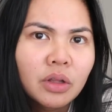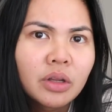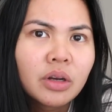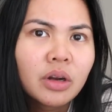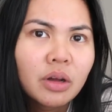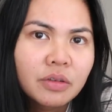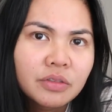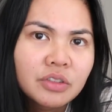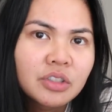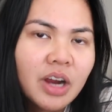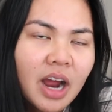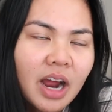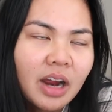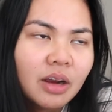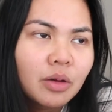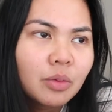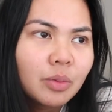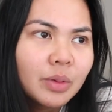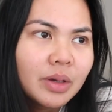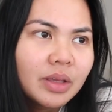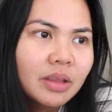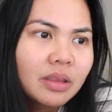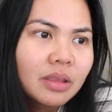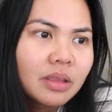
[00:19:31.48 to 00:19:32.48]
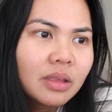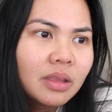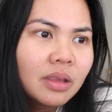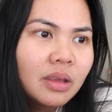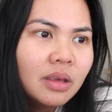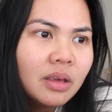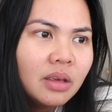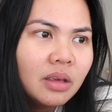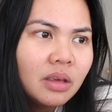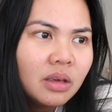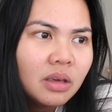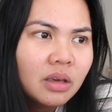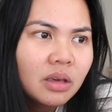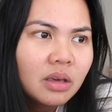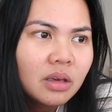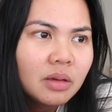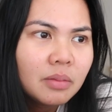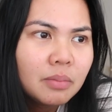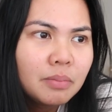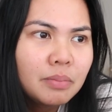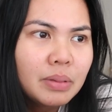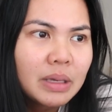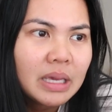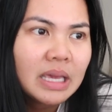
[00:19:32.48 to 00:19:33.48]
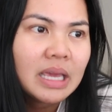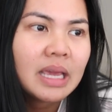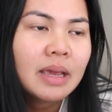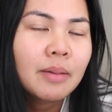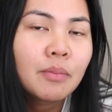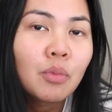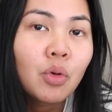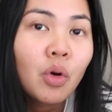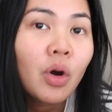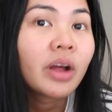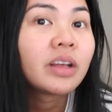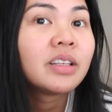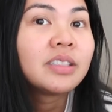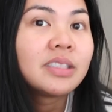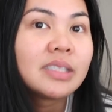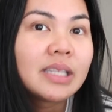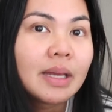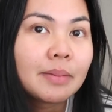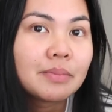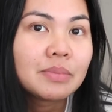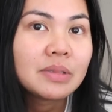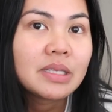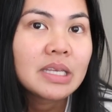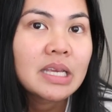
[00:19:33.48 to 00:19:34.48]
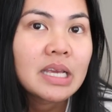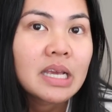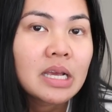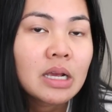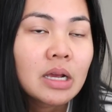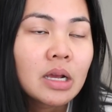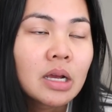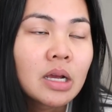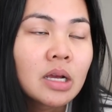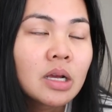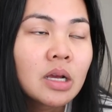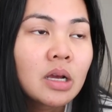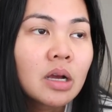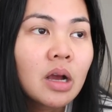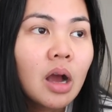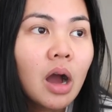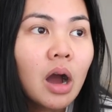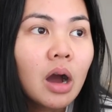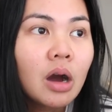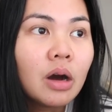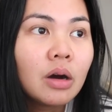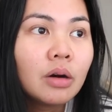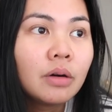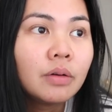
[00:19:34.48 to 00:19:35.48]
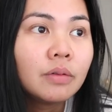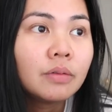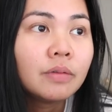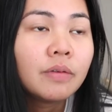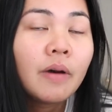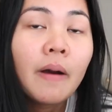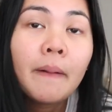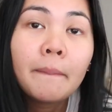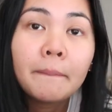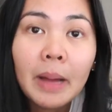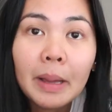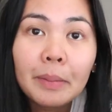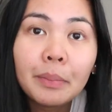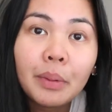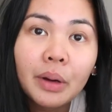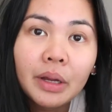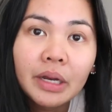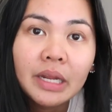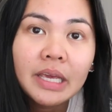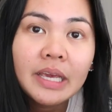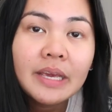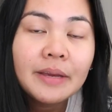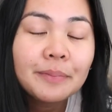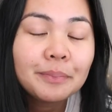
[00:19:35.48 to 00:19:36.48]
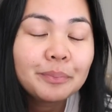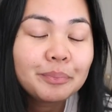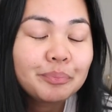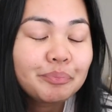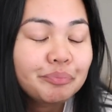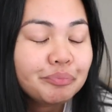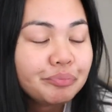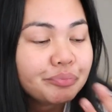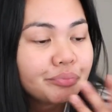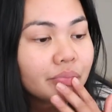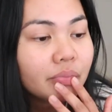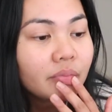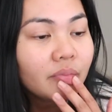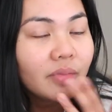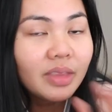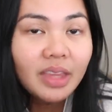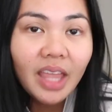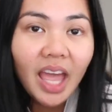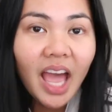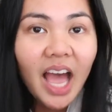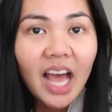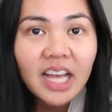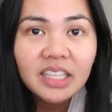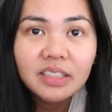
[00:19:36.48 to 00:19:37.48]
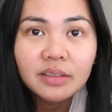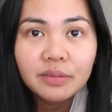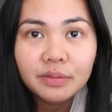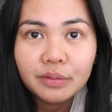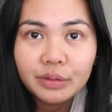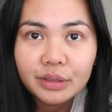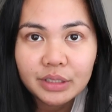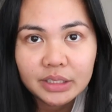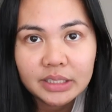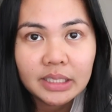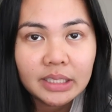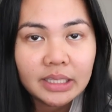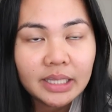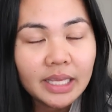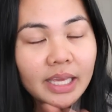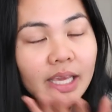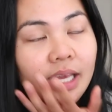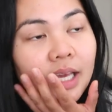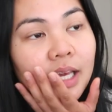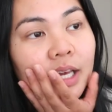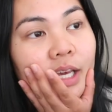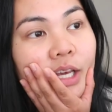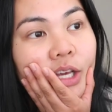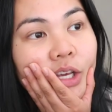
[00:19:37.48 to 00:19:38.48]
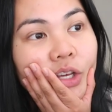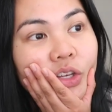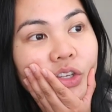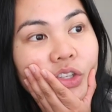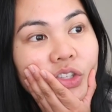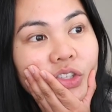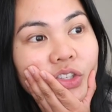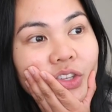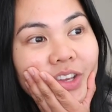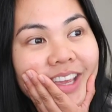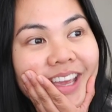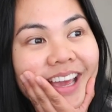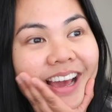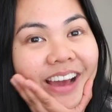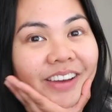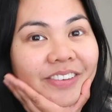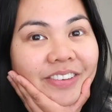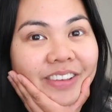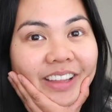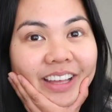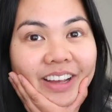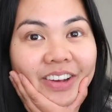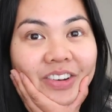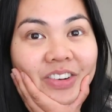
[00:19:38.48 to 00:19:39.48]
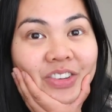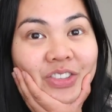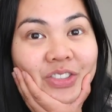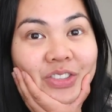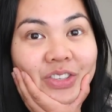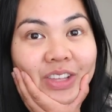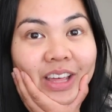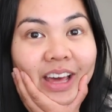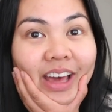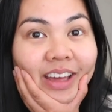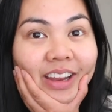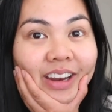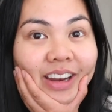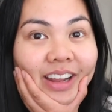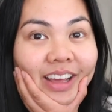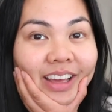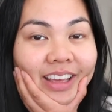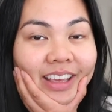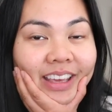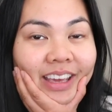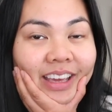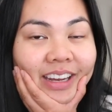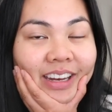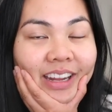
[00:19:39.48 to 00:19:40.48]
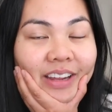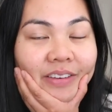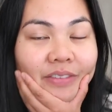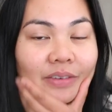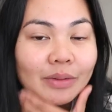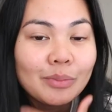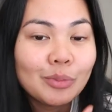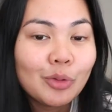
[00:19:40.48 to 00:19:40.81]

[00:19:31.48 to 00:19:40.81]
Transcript: off track with being more accepting of my body as of recently. So yeah, I feel like I want to do that again every